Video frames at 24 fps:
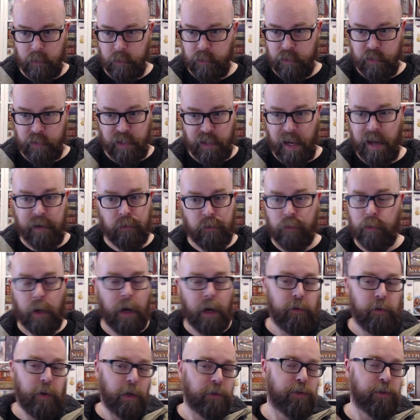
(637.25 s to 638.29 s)
Standard,
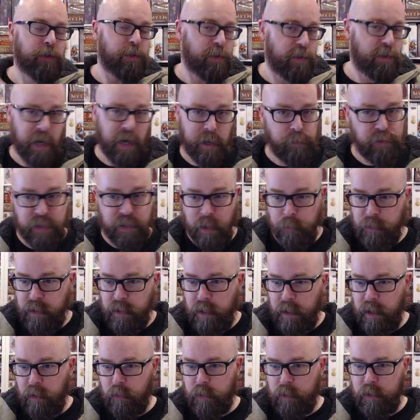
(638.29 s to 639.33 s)
I just typed something
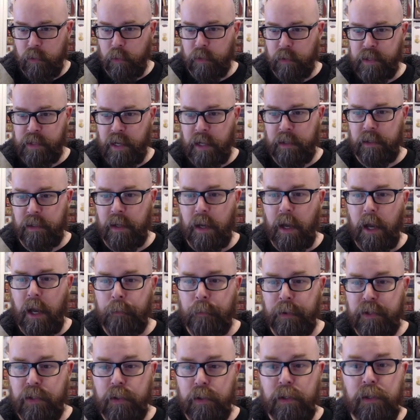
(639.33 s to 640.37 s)
here, you are dead,
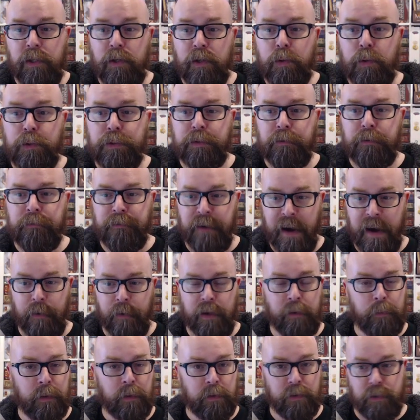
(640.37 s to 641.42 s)
but you can use
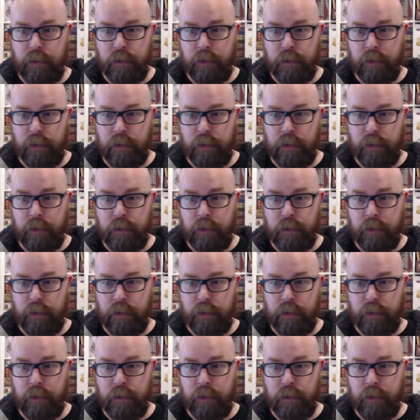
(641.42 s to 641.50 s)
variables.